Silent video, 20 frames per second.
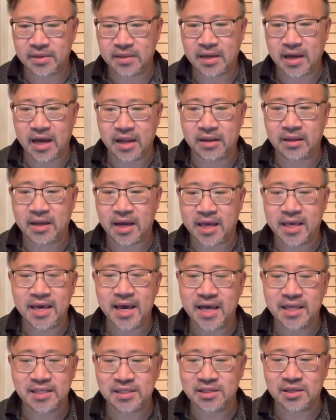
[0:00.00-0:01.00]
I, I,
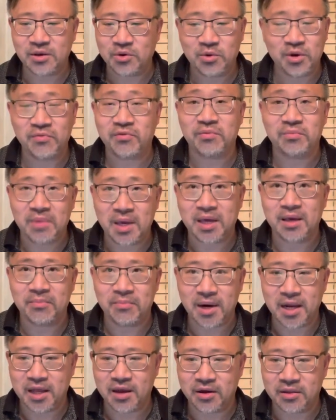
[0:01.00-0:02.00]
can't see you even making
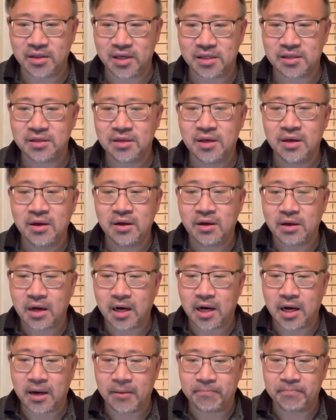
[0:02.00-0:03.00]
money on this,
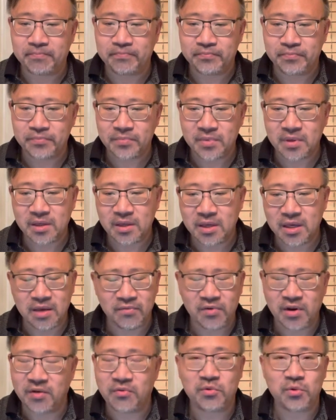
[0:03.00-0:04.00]
um,
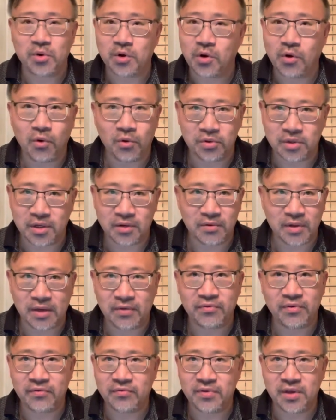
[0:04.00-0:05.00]
even if you would hold it like
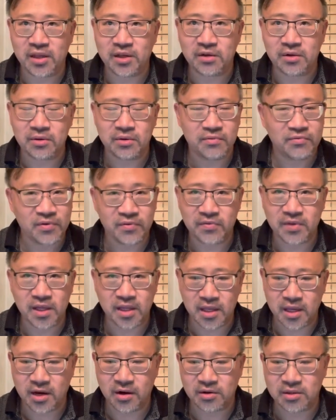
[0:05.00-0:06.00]
15, 15
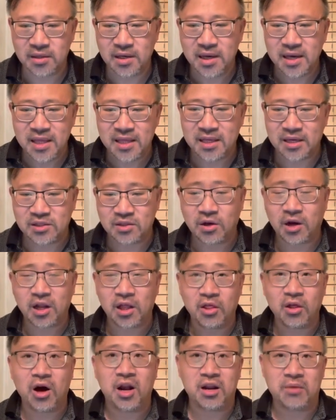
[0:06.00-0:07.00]
years. There's not a
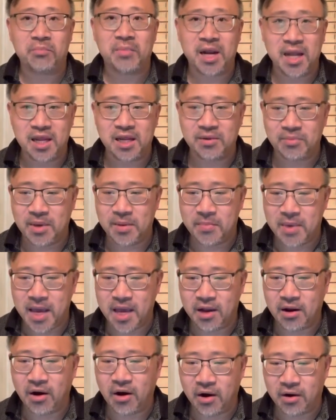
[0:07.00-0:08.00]
lot of money to be made
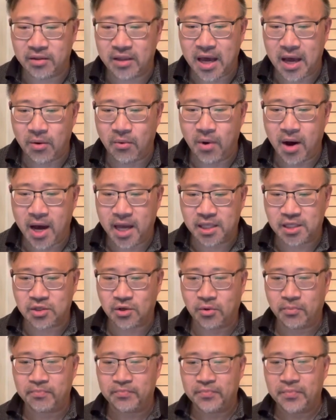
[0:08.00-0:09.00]
on that wine. So
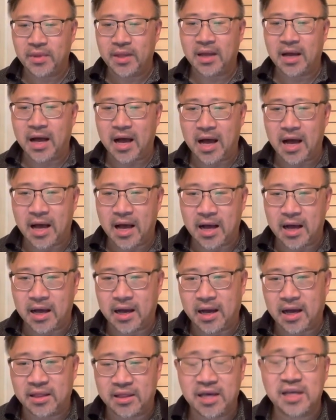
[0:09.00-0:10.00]
uh, uh,
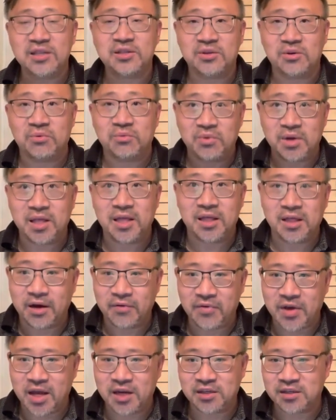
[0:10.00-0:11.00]
unless you really love
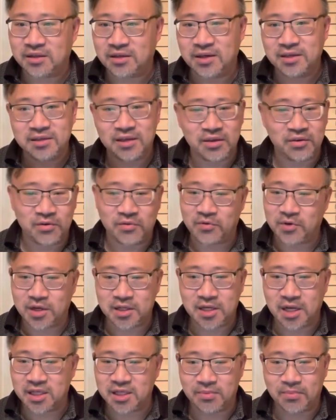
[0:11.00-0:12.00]
Angelus and you've got
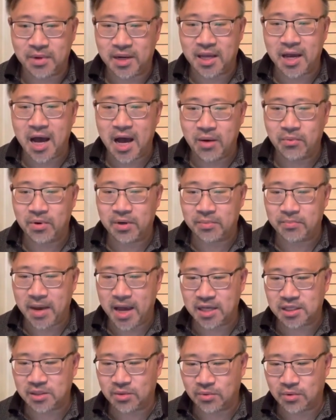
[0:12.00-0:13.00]
tons of money, I would
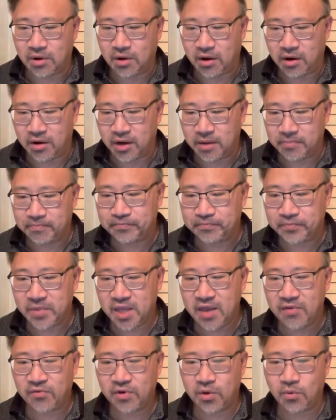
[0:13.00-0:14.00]
pass on it.
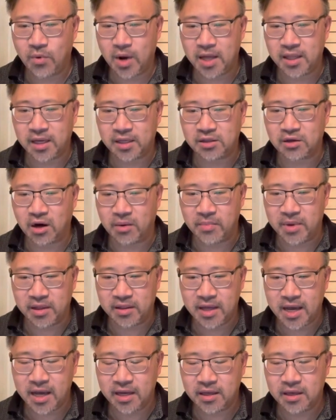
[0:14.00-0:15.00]
Even a wine like
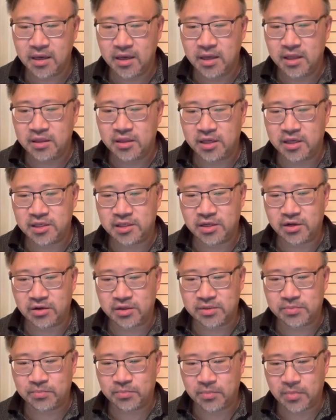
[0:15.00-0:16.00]
d'Armailhac this
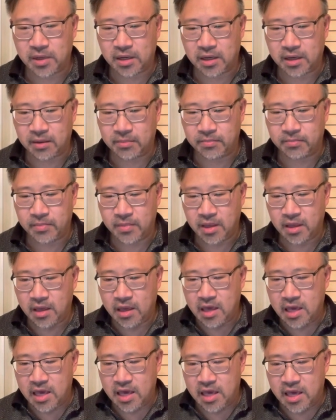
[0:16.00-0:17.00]
year's um,
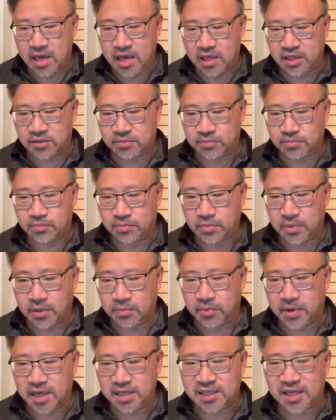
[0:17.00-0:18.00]
is
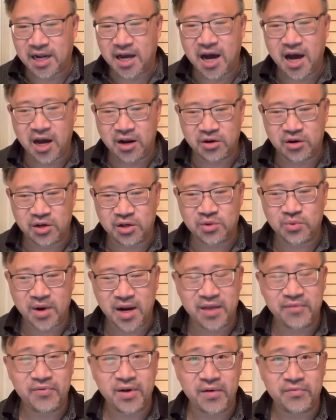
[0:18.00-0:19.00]
priced at
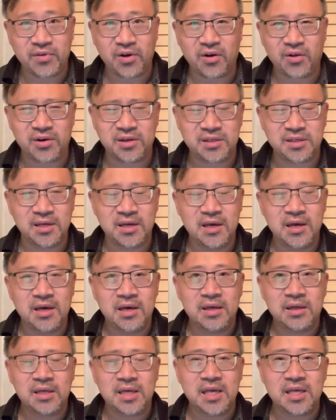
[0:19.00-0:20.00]
$125
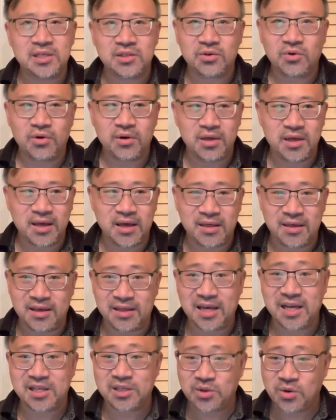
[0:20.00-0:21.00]
historically, I think
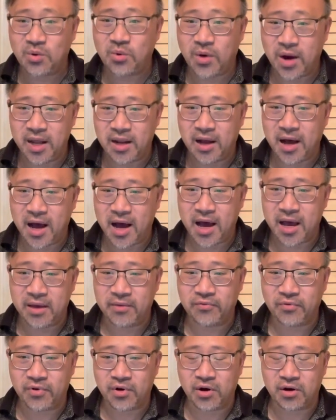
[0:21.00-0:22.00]
that's quite high
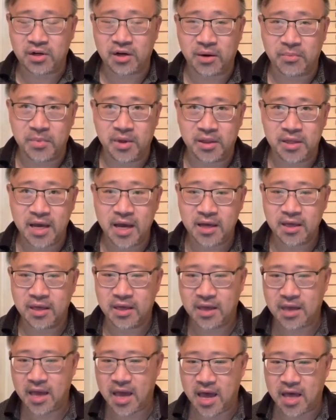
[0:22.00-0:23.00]
for d'Armailhac.
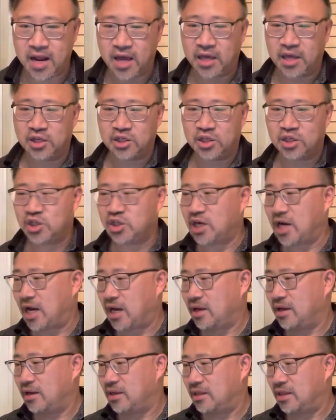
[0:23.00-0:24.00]
and I can just check.
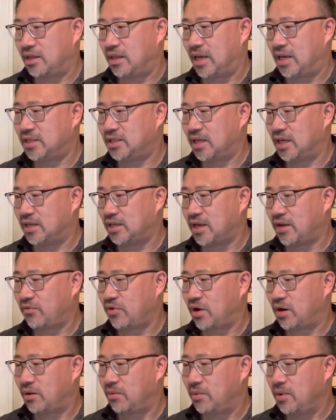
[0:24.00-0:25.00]
The nice thing is I've
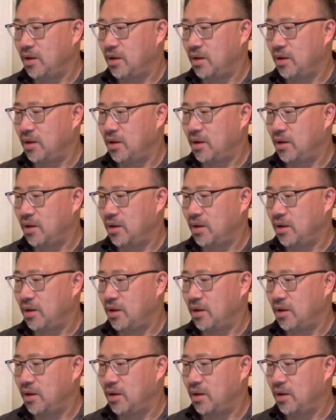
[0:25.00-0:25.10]
got a